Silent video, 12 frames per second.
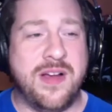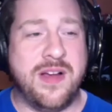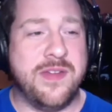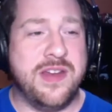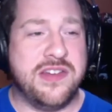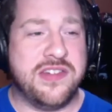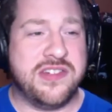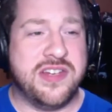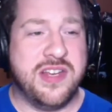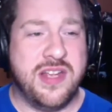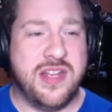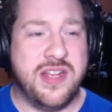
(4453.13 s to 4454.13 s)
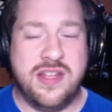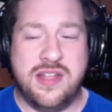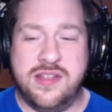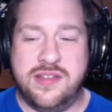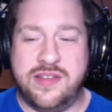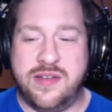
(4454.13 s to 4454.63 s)
finish.
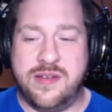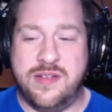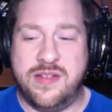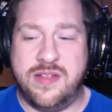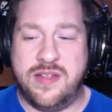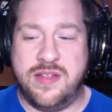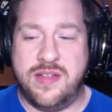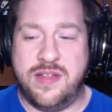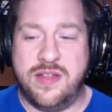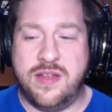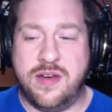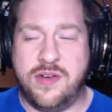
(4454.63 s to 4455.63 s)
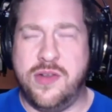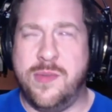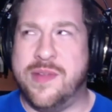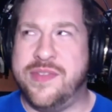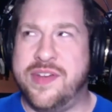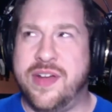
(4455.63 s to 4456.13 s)
So, or 2
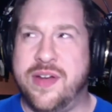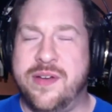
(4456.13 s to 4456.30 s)
months ago.